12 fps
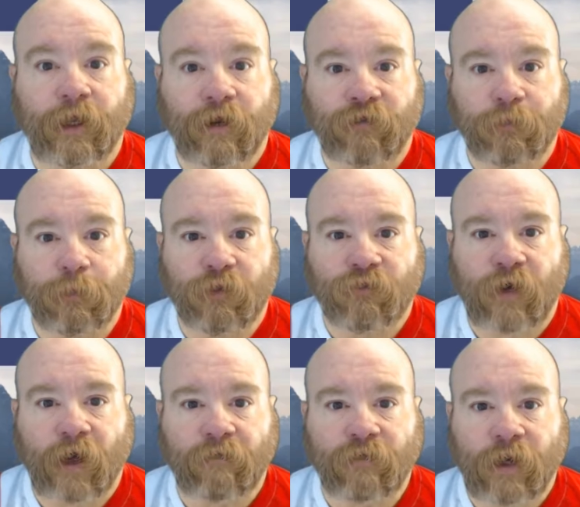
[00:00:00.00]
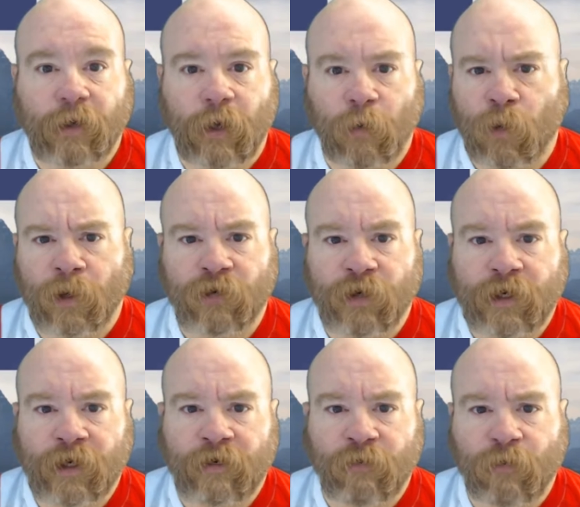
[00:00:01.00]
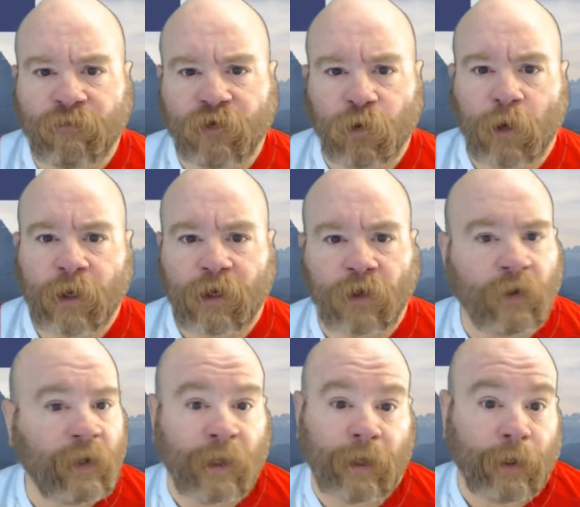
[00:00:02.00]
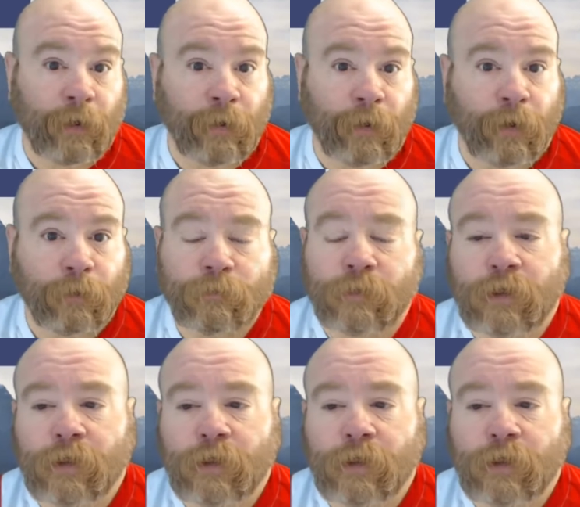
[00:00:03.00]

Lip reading: could get some use out of it. Whether he did a review on it or not, I don't know.